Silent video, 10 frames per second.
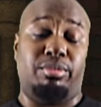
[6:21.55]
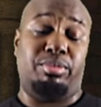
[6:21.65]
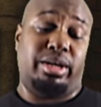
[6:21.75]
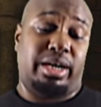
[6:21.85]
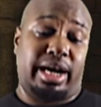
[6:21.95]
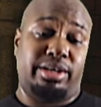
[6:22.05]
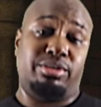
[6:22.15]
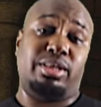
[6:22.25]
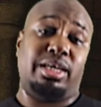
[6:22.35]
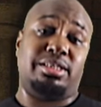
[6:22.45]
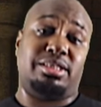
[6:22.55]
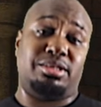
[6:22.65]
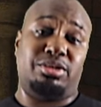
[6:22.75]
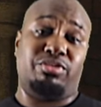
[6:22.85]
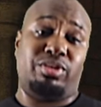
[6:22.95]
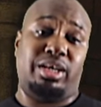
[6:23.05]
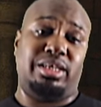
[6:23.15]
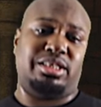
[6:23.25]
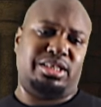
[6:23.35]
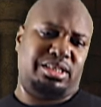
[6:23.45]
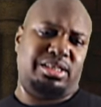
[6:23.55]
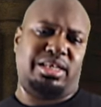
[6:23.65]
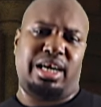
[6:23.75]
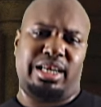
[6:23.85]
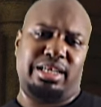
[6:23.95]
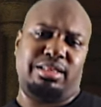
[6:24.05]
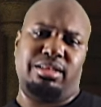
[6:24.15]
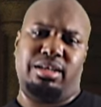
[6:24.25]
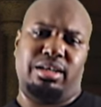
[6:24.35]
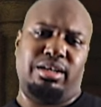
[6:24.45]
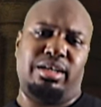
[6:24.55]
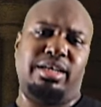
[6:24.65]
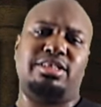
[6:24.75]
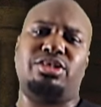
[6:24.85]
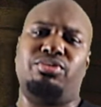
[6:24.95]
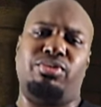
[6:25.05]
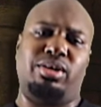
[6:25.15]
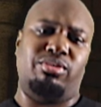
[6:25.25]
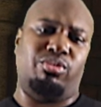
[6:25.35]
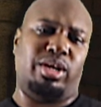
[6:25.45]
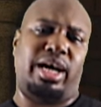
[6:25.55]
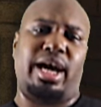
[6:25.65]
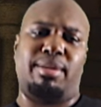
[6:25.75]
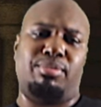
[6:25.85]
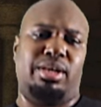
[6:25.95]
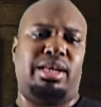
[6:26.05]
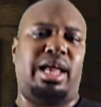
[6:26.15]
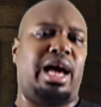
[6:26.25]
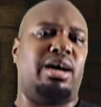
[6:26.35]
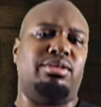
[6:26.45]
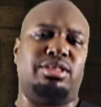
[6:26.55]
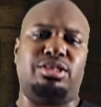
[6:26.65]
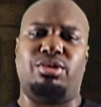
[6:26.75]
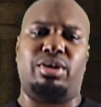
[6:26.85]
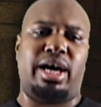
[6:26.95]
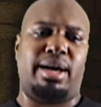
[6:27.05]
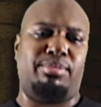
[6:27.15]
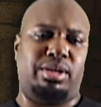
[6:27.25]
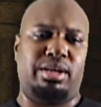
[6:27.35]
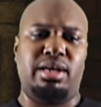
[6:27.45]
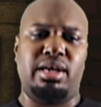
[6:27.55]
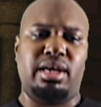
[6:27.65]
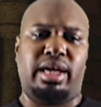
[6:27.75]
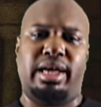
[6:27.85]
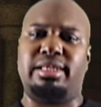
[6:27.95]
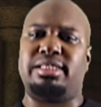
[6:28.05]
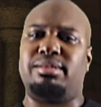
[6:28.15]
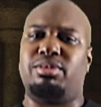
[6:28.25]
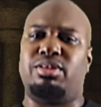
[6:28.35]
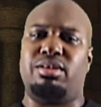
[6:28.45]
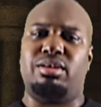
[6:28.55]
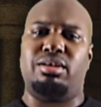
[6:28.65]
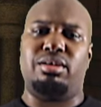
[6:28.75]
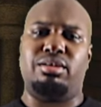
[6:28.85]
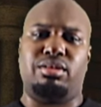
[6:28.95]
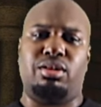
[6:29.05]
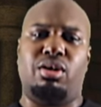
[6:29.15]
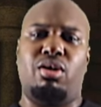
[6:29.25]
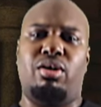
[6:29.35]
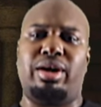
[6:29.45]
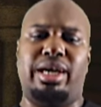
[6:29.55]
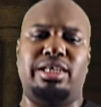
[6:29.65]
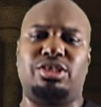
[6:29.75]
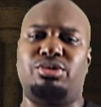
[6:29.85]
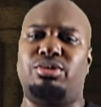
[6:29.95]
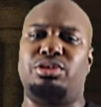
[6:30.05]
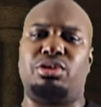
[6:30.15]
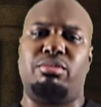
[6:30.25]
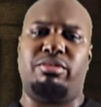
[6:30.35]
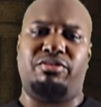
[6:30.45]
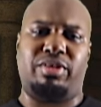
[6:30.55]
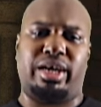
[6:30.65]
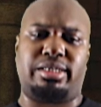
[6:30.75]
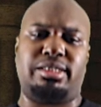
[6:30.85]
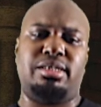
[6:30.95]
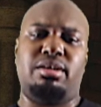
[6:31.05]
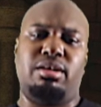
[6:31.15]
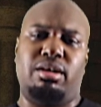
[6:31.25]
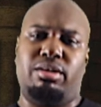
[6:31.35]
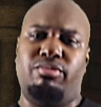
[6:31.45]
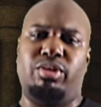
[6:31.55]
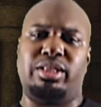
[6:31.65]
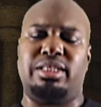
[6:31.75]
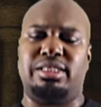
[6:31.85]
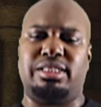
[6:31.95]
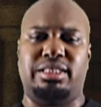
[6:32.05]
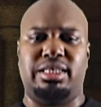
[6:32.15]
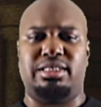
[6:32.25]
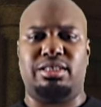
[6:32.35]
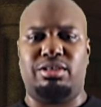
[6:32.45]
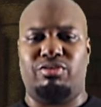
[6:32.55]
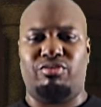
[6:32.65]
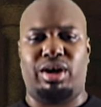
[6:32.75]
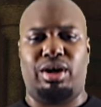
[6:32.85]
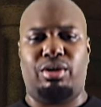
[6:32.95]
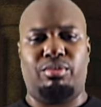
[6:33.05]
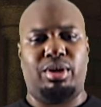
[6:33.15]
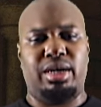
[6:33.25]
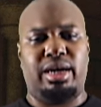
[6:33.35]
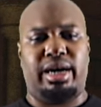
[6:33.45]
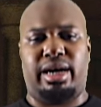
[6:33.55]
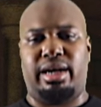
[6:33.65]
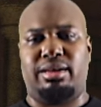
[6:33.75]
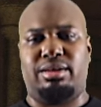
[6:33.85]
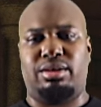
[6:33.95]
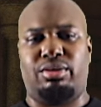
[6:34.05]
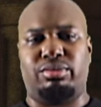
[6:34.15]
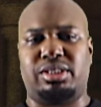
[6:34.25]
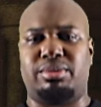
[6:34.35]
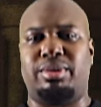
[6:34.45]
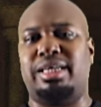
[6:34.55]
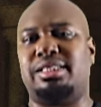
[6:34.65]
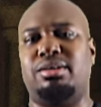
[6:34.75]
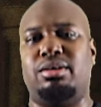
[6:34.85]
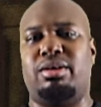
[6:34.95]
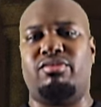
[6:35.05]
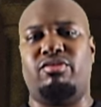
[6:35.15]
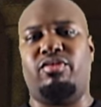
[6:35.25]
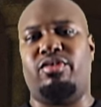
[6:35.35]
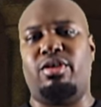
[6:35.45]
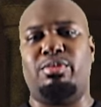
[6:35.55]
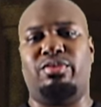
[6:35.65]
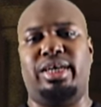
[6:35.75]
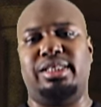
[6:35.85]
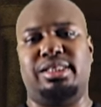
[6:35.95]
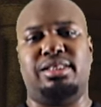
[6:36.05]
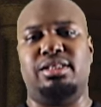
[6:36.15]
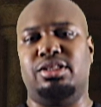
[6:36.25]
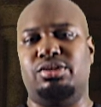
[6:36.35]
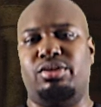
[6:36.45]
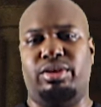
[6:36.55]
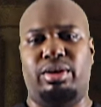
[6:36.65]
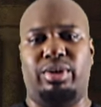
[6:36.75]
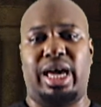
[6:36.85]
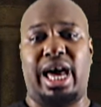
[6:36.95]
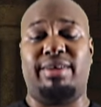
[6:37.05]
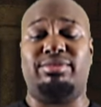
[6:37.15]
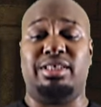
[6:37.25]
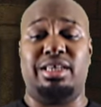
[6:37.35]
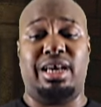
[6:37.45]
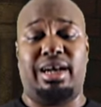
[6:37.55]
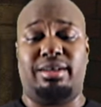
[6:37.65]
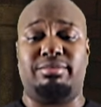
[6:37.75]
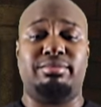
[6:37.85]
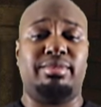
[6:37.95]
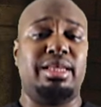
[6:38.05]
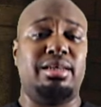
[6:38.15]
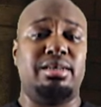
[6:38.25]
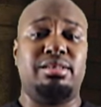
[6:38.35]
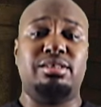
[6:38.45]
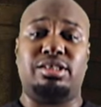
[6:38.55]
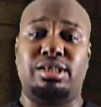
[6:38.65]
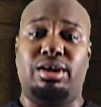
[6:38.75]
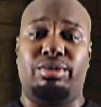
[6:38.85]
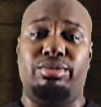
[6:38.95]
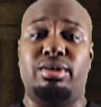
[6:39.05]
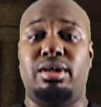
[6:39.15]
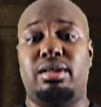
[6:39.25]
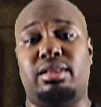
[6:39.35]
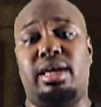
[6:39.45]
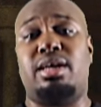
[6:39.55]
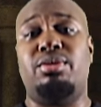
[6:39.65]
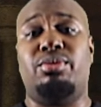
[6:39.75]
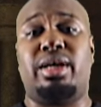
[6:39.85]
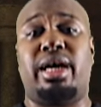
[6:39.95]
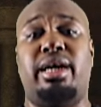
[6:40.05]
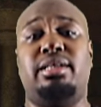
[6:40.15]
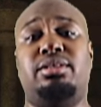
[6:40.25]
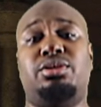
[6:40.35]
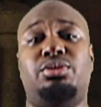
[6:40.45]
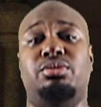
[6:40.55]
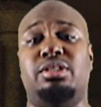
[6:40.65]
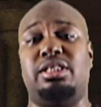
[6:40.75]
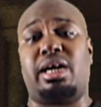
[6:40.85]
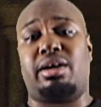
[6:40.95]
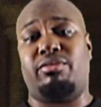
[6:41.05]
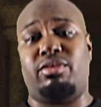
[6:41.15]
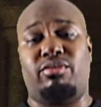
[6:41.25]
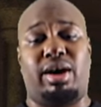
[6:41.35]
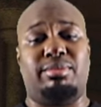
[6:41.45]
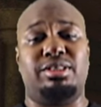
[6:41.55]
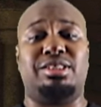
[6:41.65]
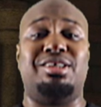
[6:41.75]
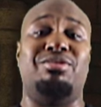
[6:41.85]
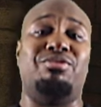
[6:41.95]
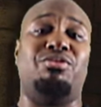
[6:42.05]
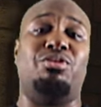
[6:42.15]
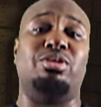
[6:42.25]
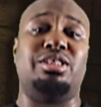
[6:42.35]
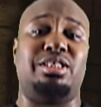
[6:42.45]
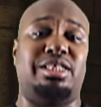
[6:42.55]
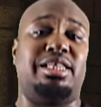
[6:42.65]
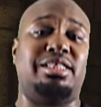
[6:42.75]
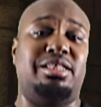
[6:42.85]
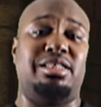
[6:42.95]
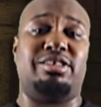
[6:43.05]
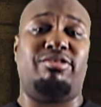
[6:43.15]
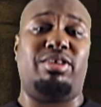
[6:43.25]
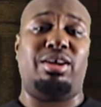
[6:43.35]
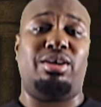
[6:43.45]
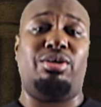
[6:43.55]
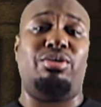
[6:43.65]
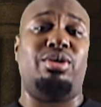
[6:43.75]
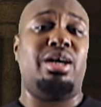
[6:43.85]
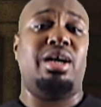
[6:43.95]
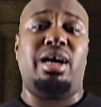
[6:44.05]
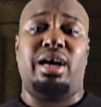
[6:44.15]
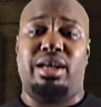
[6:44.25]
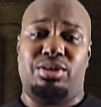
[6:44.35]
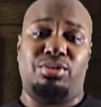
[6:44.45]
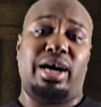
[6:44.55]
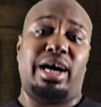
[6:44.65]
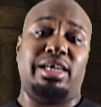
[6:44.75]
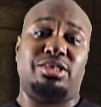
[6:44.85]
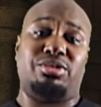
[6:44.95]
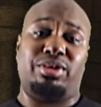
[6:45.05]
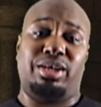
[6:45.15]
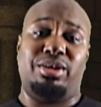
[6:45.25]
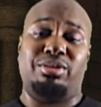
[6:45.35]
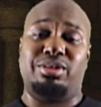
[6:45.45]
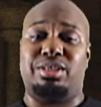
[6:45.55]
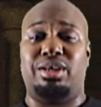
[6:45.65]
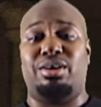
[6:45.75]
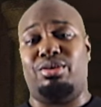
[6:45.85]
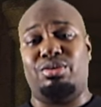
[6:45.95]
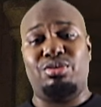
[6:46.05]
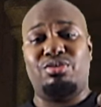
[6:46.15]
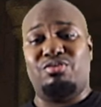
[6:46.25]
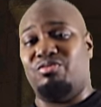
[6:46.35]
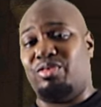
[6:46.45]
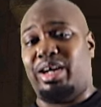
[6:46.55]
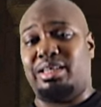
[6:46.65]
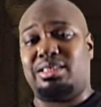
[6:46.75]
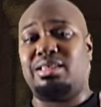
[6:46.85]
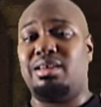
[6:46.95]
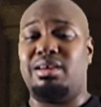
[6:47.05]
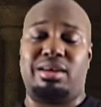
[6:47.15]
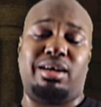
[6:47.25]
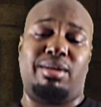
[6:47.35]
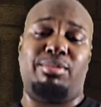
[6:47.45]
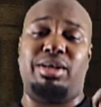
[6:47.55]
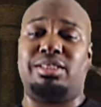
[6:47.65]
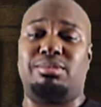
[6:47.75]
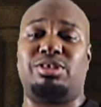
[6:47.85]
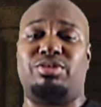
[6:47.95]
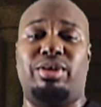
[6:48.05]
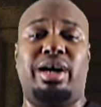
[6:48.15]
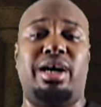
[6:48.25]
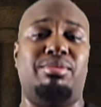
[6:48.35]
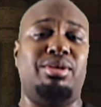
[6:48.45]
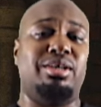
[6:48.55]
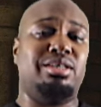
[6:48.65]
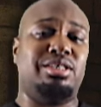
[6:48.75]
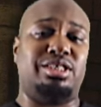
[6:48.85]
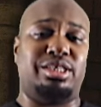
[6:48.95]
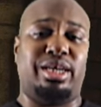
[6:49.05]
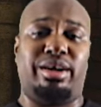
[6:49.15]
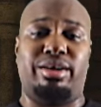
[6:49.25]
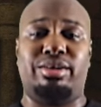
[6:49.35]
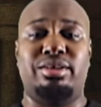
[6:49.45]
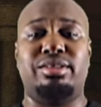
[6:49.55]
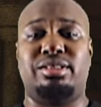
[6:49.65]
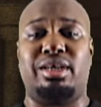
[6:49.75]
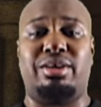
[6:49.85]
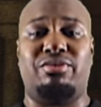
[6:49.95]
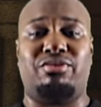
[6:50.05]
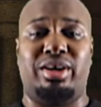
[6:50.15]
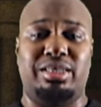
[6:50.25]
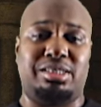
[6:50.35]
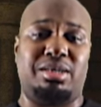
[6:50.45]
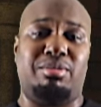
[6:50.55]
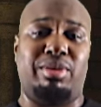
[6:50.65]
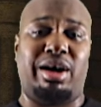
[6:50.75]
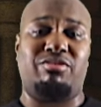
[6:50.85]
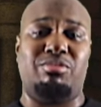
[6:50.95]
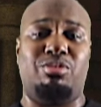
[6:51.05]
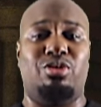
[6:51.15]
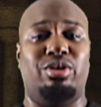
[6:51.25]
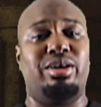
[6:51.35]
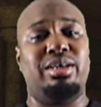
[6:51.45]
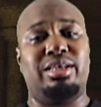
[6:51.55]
But I do think it's a good read just to kind of get the history of what happened, how this all happened, and some of the long and short-term effects of what this did to the realm. And, some of that still even reverberates into the story that we have today. So, thank you again to Zachary Robinson for suggesting this video. And you guys already know the deal. Rate, comment, subscribe, share, tell your friends, come back for more.